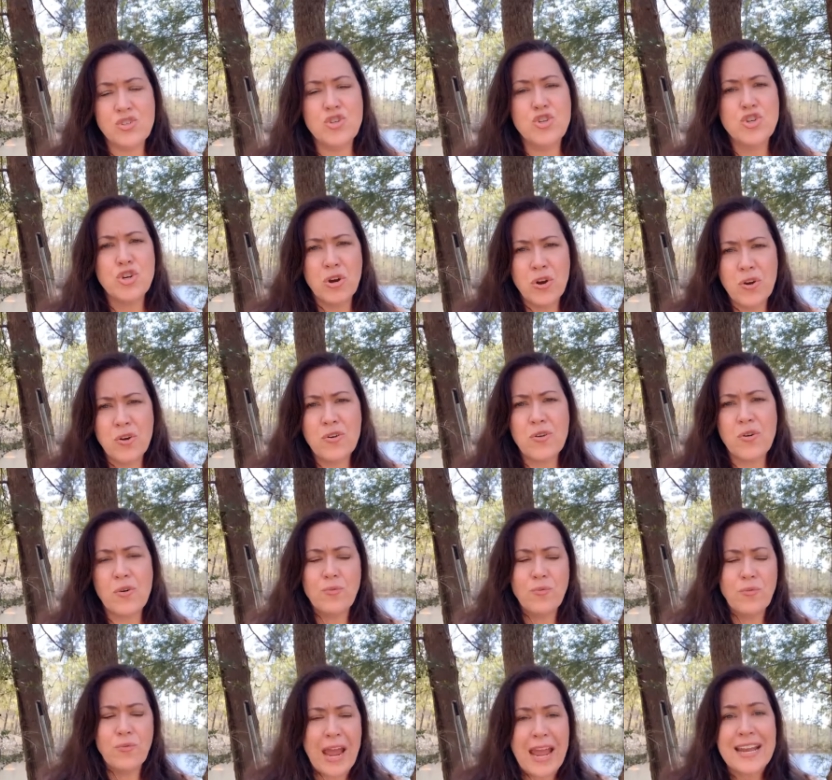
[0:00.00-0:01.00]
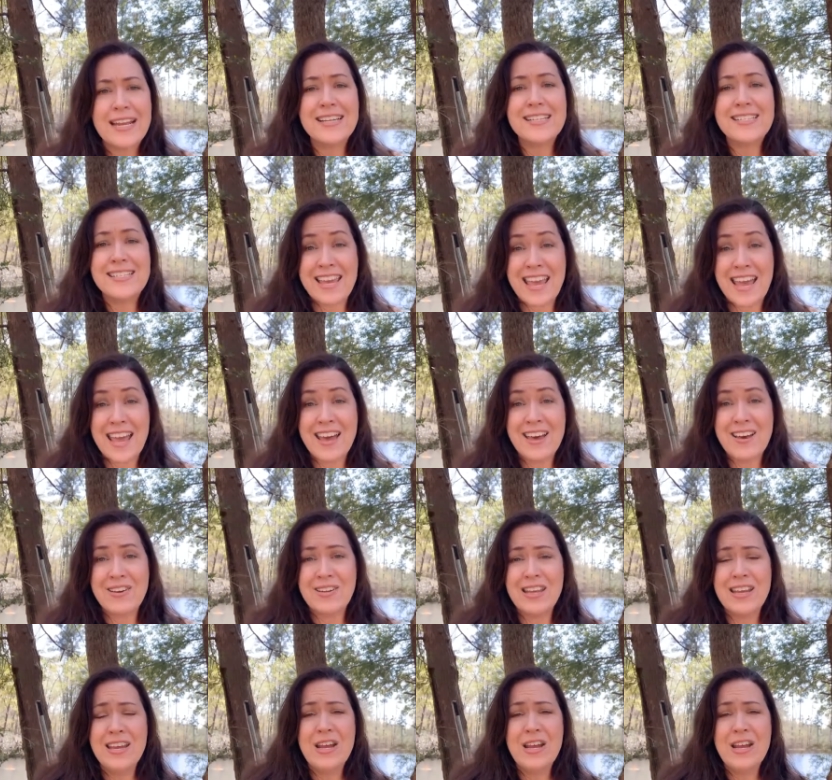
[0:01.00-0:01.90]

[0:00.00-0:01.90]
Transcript: Journal, write it down.